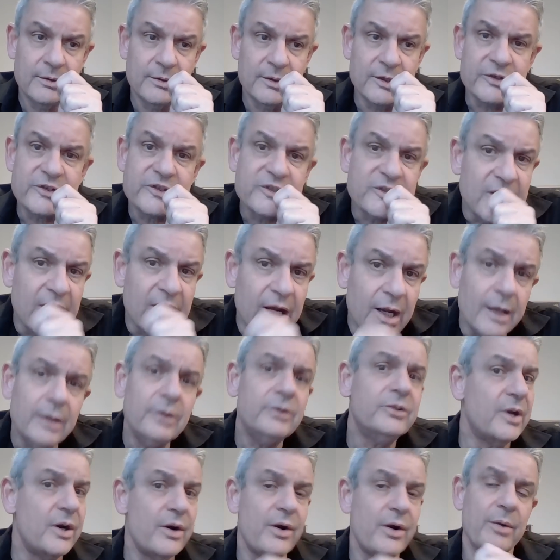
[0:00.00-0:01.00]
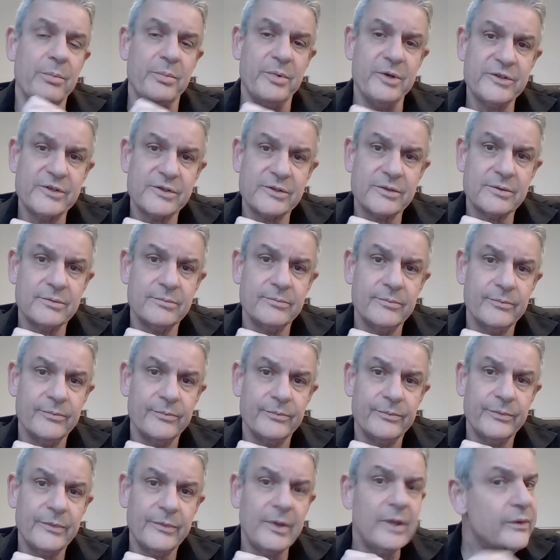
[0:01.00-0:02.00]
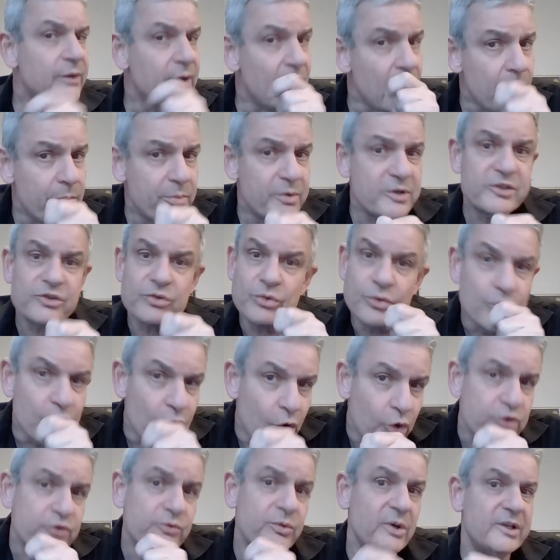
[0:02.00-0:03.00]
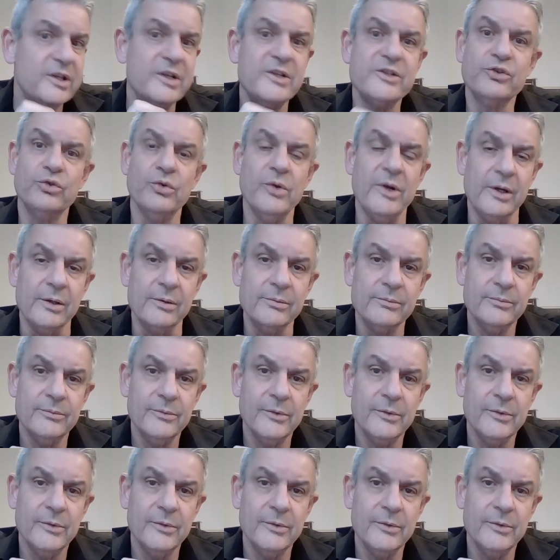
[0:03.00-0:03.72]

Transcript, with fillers: The skilled therapist, the therapist who knows what he's doing,